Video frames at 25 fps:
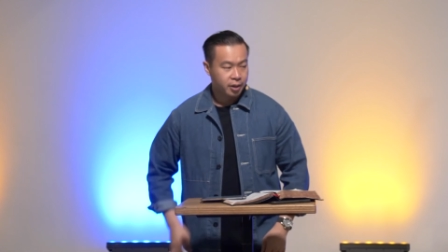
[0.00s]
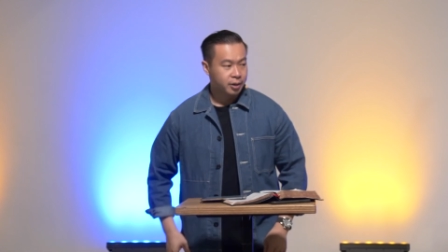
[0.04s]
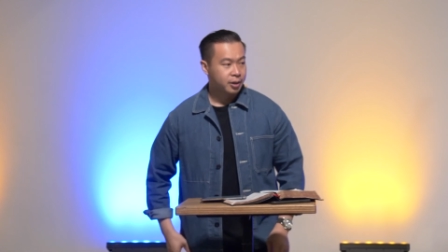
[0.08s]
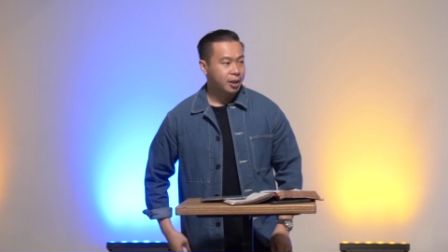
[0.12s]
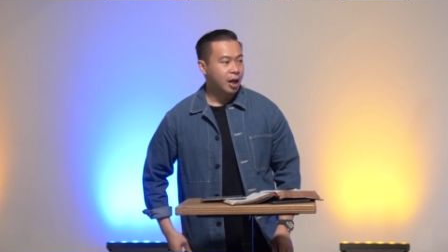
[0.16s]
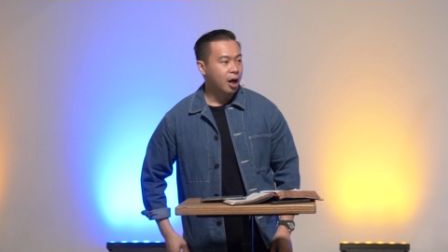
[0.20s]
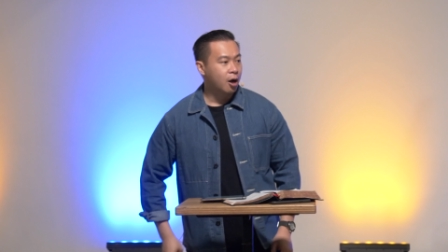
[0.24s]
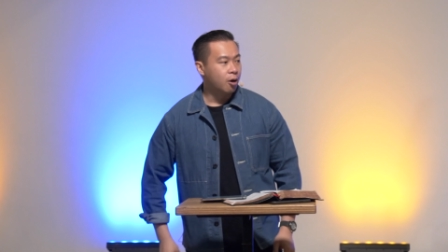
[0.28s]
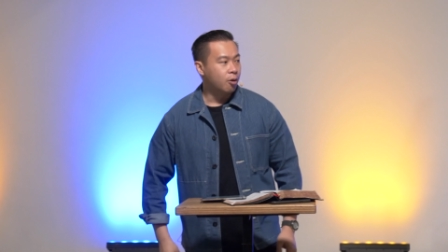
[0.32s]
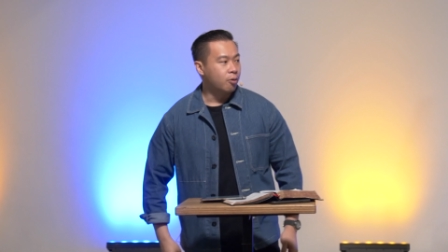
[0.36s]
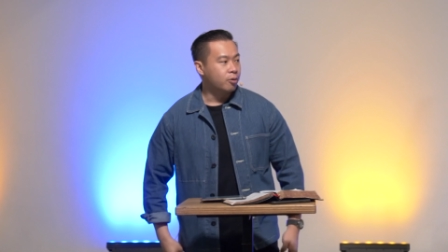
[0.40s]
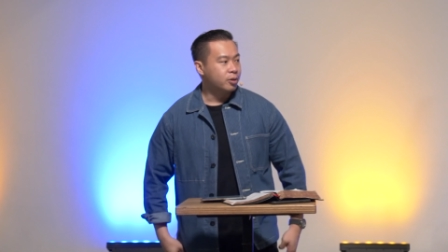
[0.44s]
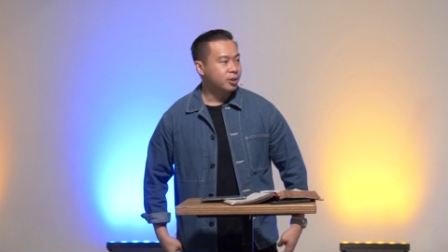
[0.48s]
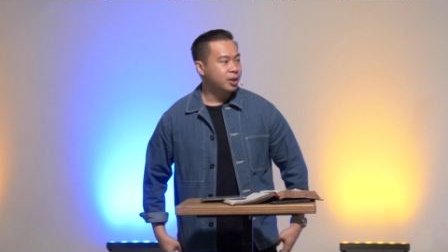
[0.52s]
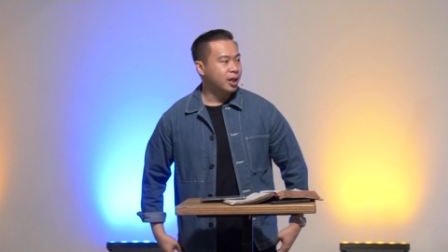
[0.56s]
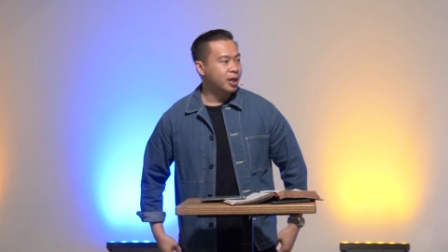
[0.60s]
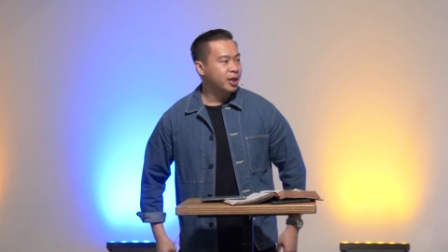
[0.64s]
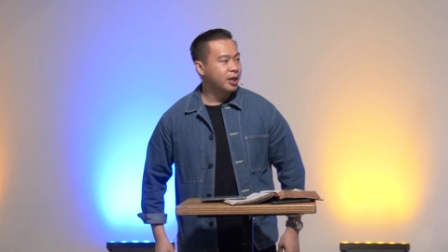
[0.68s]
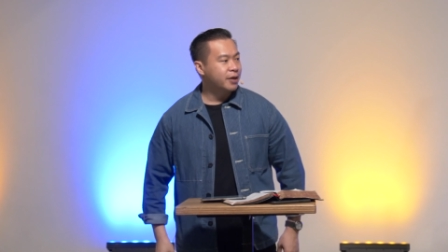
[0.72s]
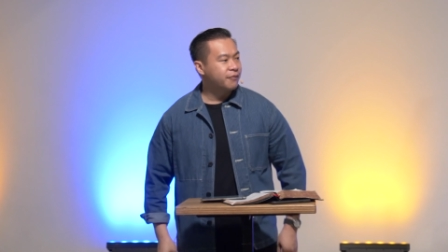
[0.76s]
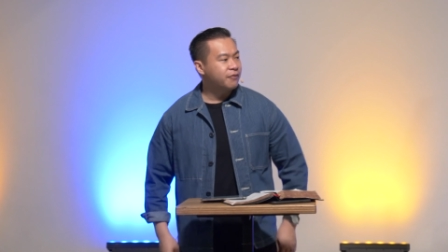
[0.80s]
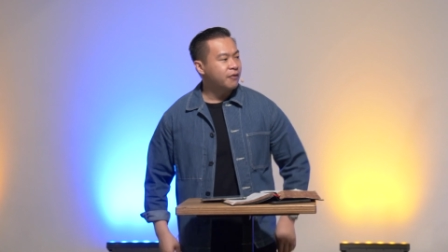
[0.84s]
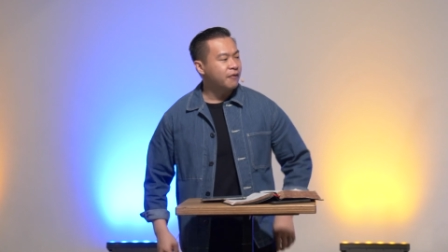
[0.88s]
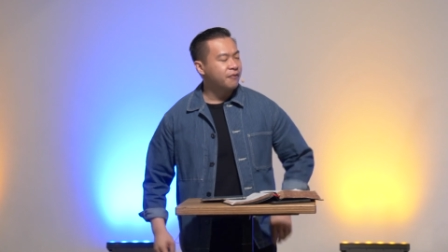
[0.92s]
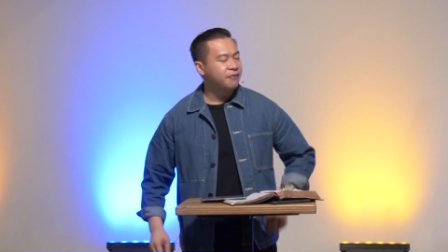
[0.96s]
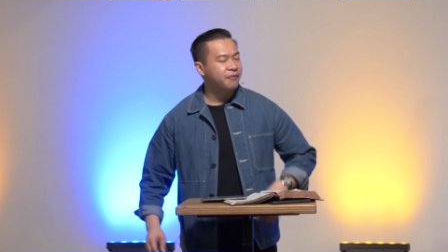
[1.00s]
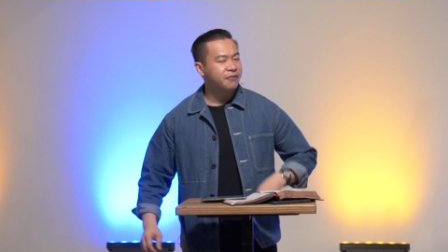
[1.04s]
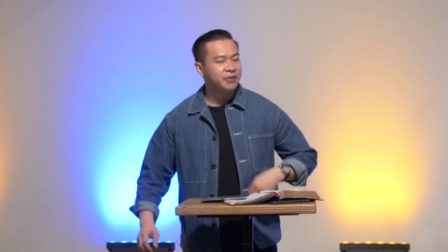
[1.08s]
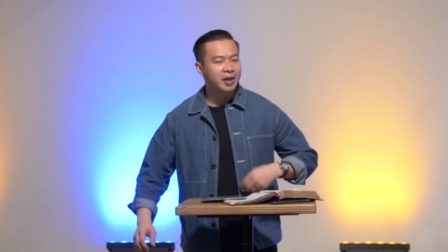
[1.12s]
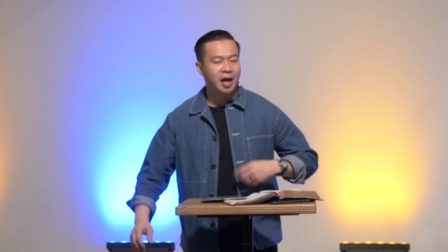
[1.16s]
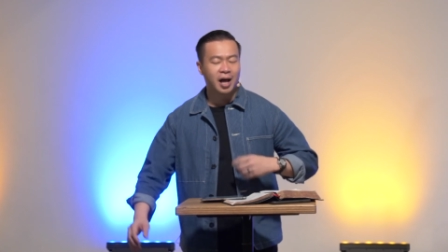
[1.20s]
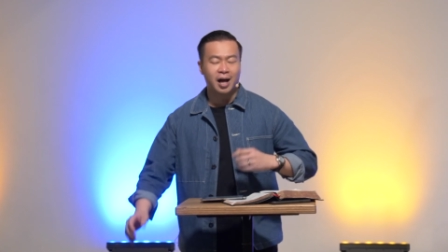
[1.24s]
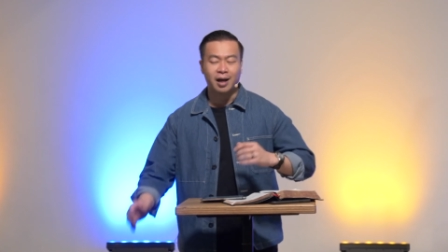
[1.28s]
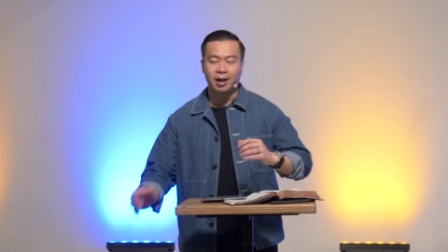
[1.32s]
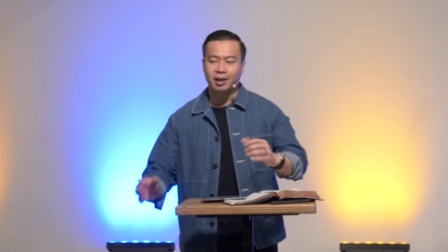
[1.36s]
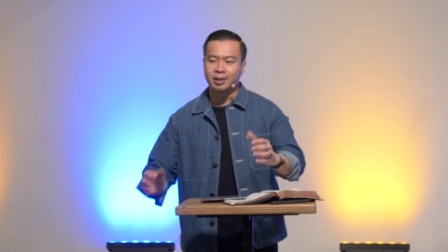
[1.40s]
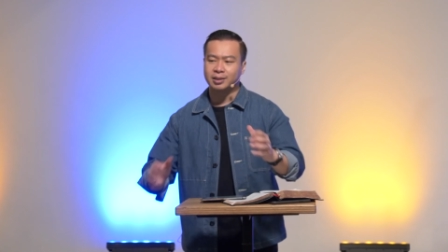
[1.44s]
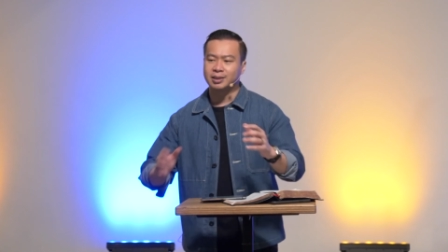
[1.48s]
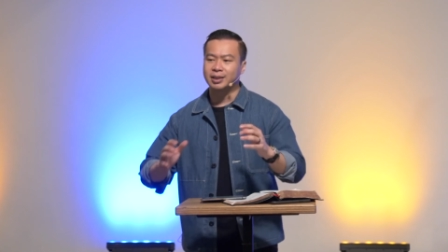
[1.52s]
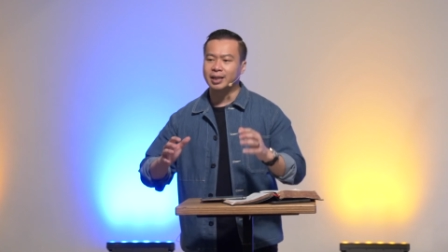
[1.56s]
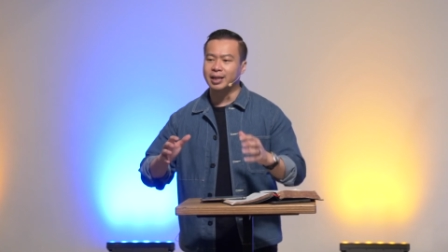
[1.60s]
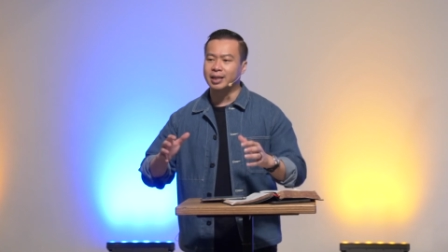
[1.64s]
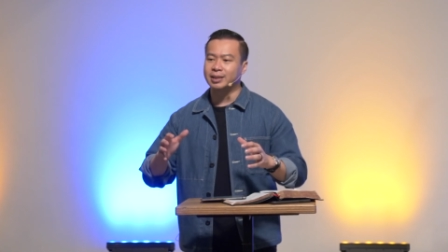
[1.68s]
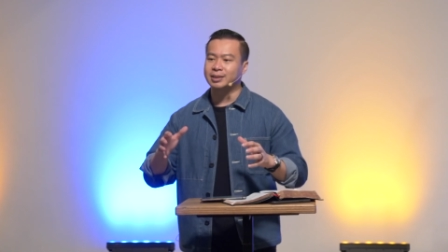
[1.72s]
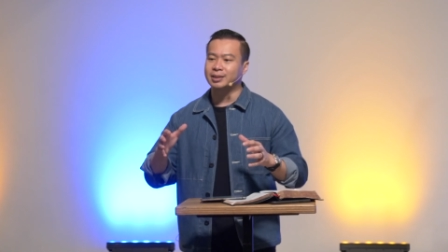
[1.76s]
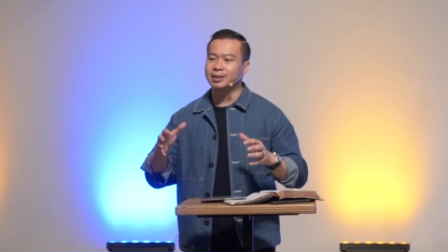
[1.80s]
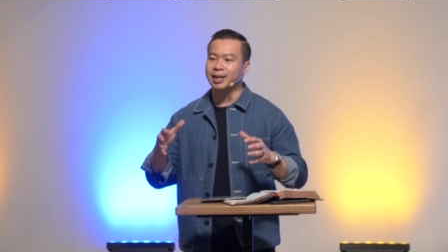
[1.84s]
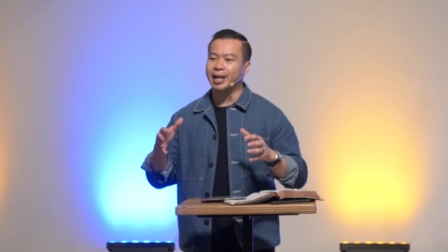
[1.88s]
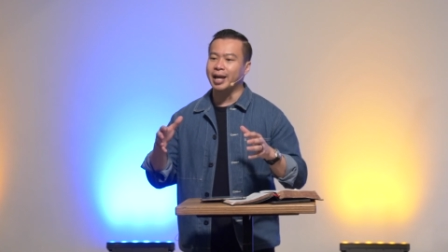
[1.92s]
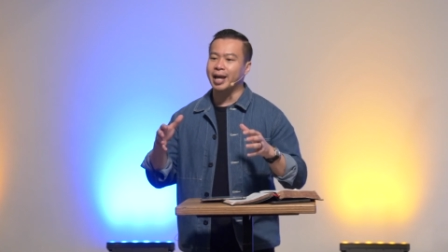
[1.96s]
Now, the gift of tongues
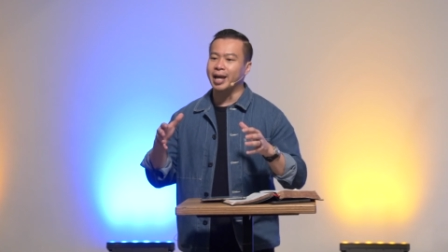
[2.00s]
is